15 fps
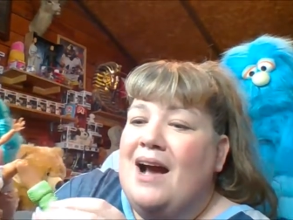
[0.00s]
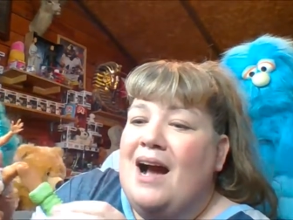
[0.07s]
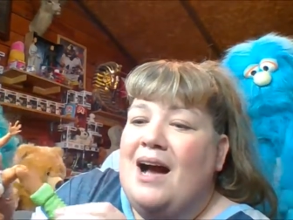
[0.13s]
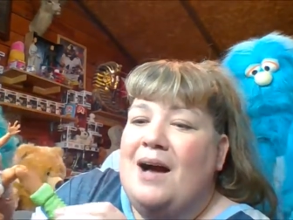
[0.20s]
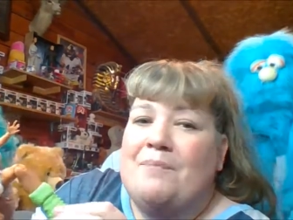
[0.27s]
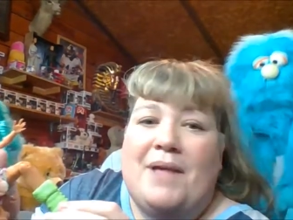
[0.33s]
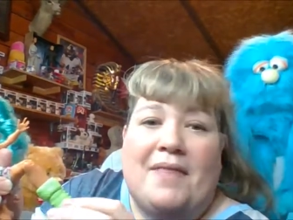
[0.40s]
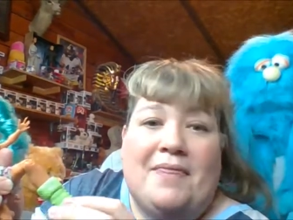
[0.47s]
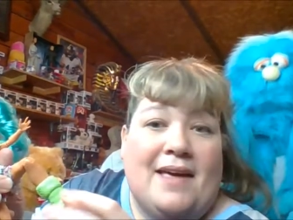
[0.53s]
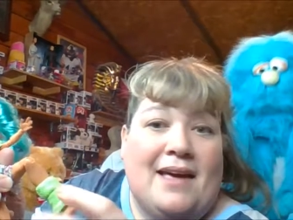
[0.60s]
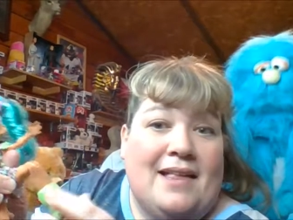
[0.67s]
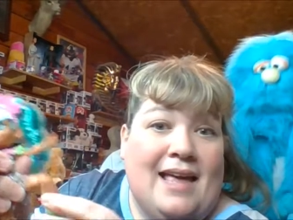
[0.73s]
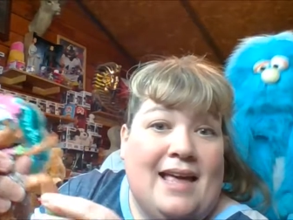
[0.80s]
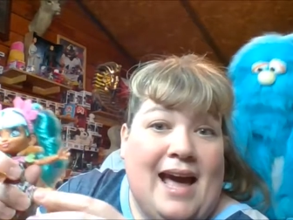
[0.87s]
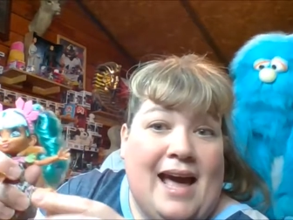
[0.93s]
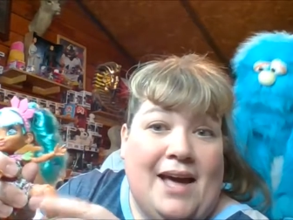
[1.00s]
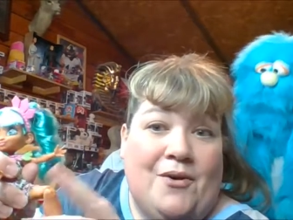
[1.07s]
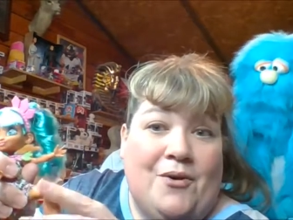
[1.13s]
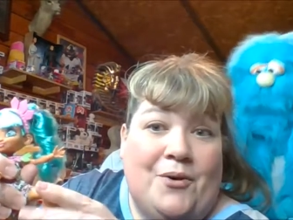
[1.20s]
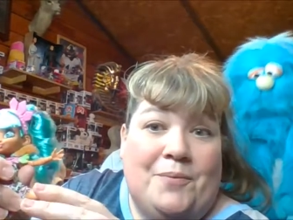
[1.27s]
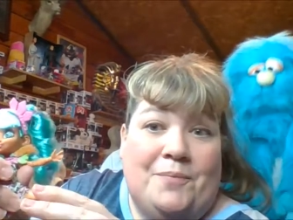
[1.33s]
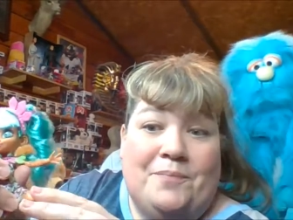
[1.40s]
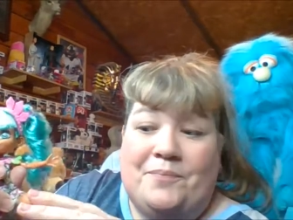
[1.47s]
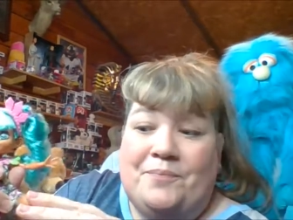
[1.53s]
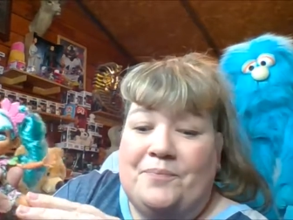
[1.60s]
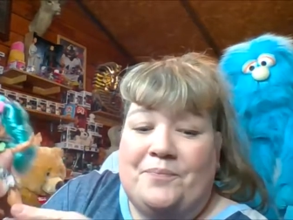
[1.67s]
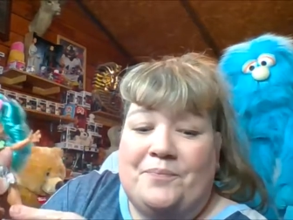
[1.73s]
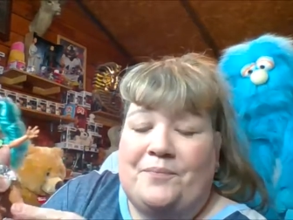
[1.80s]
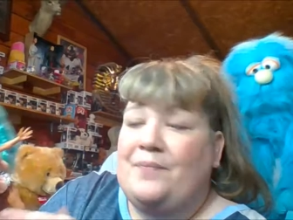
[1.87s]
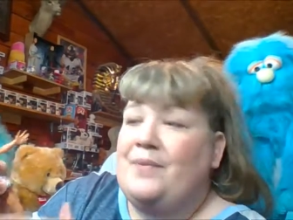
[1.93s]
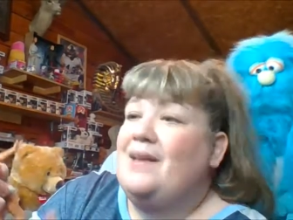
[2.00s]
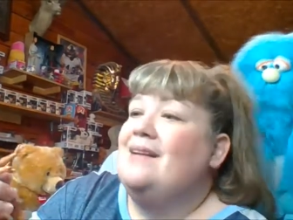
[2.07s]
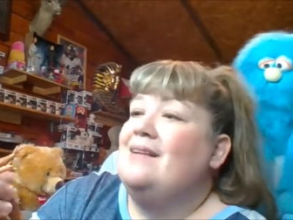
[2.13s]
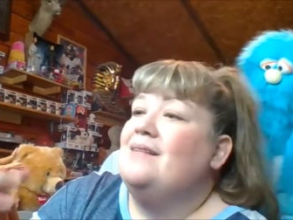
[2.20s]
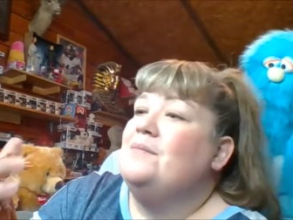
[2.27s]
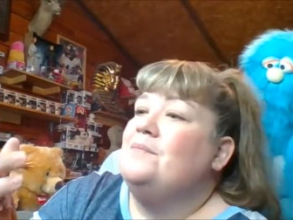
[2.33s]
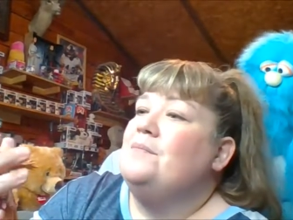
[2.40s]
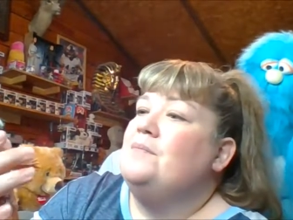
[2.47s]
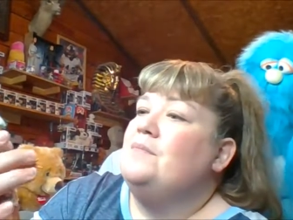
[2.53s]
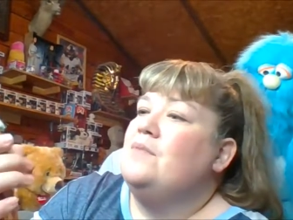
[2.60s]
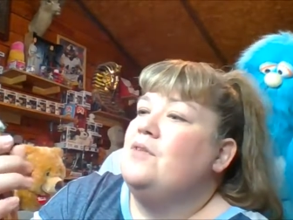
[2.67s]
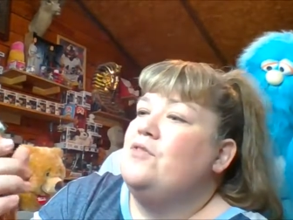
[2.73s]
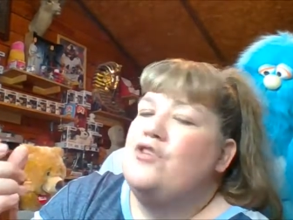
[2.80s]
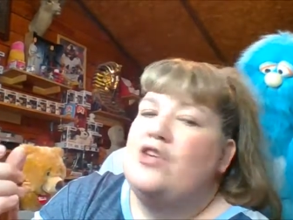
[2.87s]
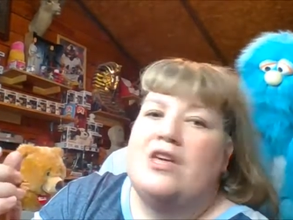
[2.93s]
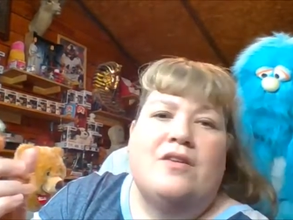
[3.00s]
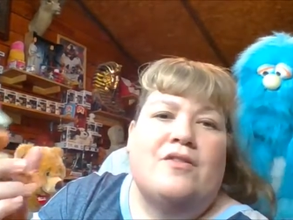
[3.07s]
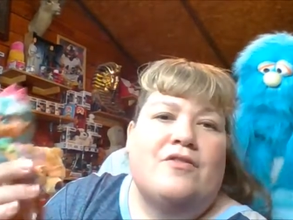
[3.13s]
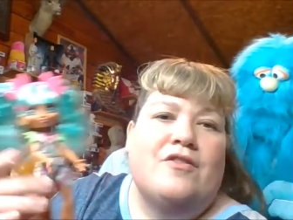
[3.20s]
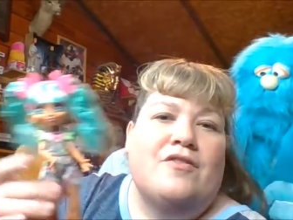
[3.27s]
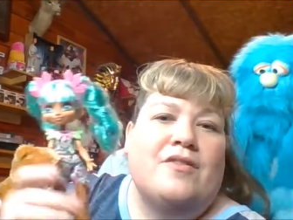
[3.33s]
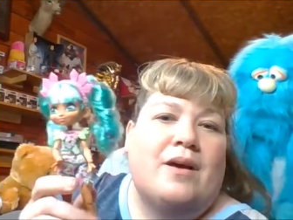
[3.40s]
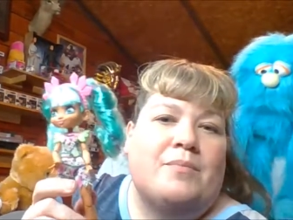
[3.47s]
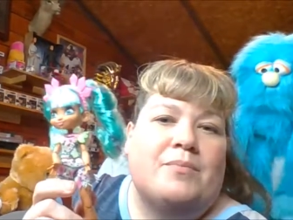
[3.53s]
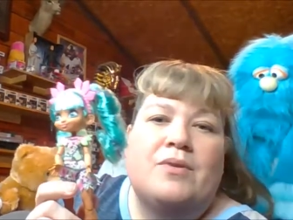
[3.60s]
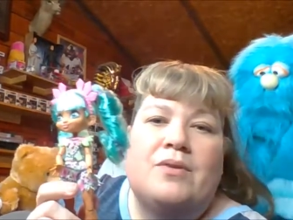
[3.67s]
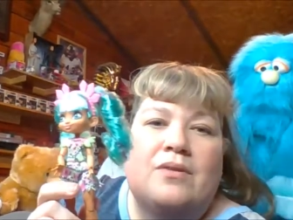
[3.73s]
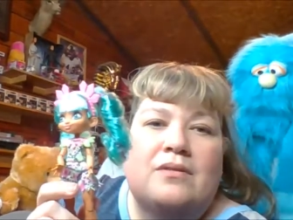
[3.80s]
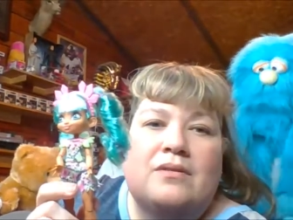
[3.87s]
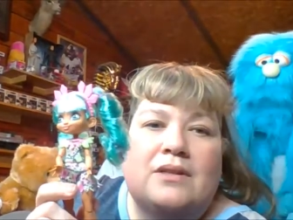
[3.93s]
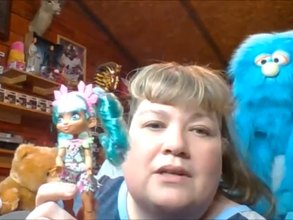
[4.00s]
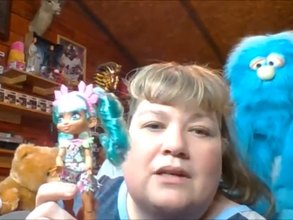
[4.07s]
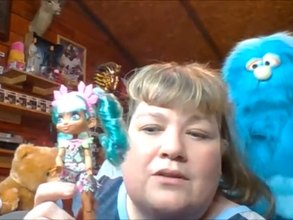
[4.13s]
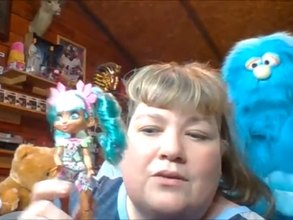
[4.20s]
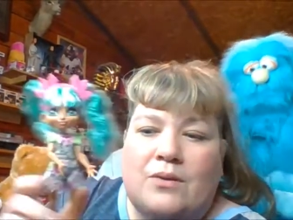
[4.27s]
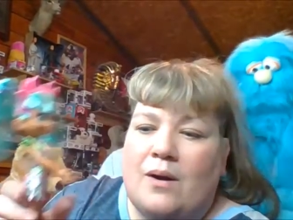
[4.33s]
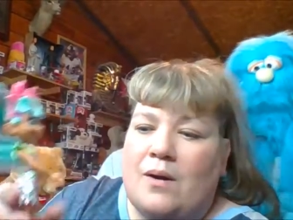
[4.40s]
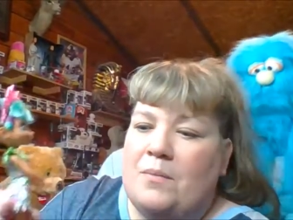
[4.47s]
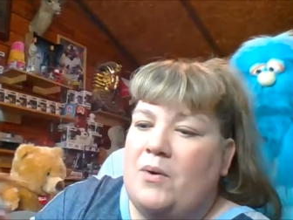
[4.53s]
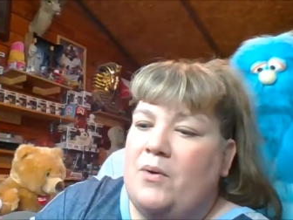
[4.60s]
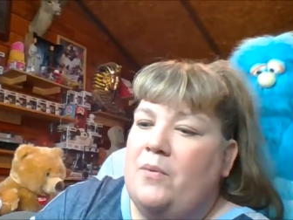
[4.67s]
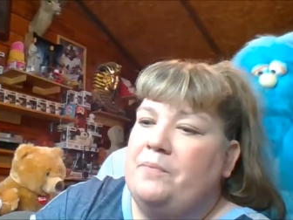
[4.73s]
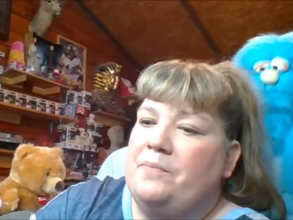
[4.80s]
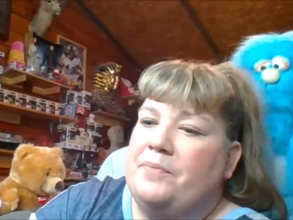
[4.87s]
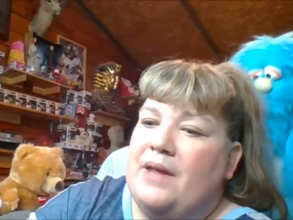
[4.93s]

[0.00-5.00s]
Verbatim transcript: Um, nothing in the ankle. She is just absolutely adorable.